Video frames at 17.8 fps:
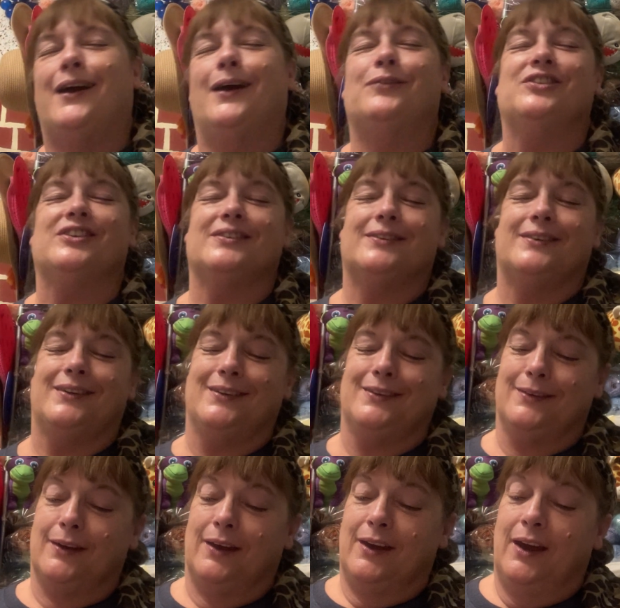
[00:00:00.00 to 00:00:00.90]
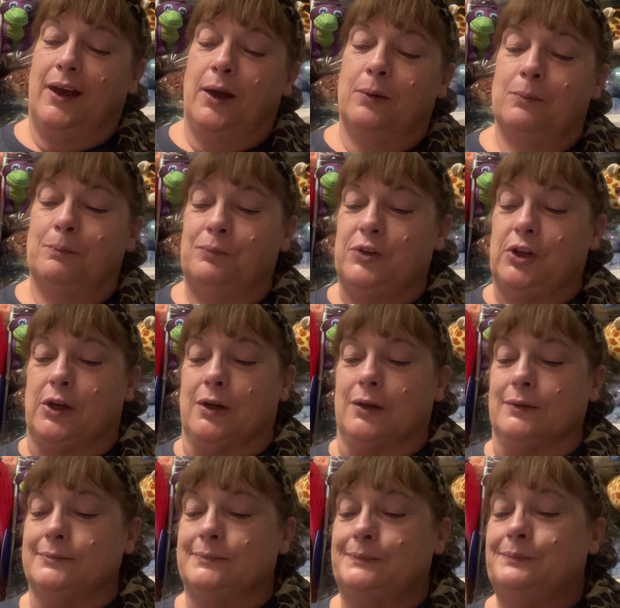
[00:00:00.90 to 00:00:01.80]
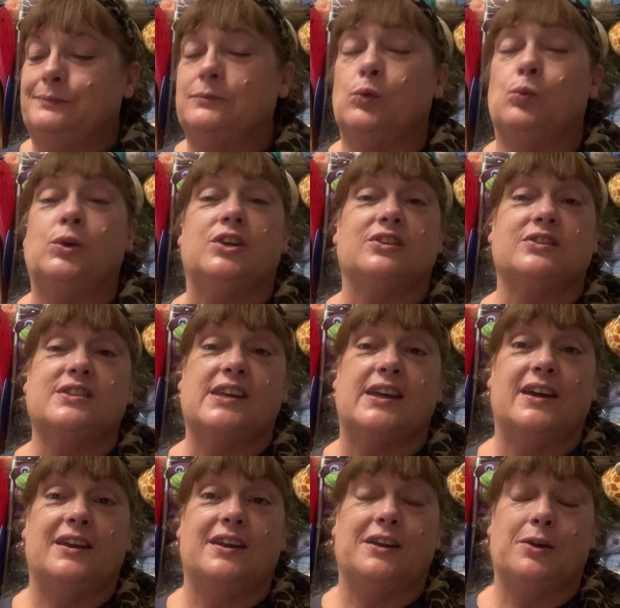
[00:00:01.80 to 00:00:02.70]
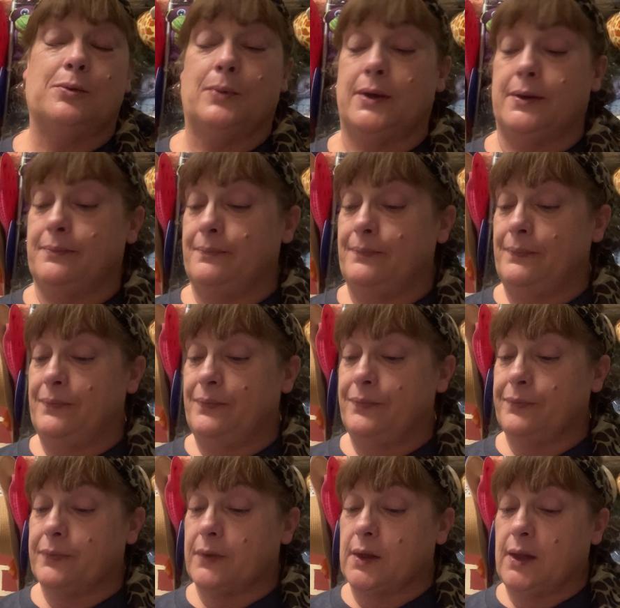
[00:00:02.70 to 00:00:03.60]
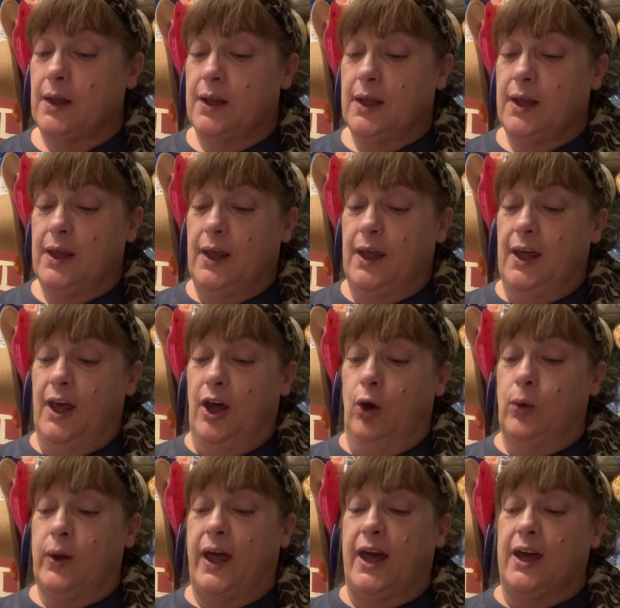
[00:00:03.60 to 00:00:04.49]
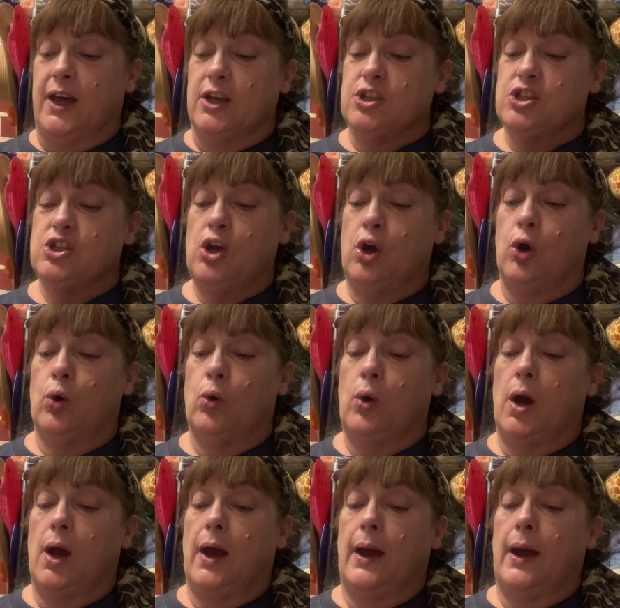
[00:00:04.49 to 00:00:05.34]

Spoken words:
just kidding. We just say it anyway. Okay, so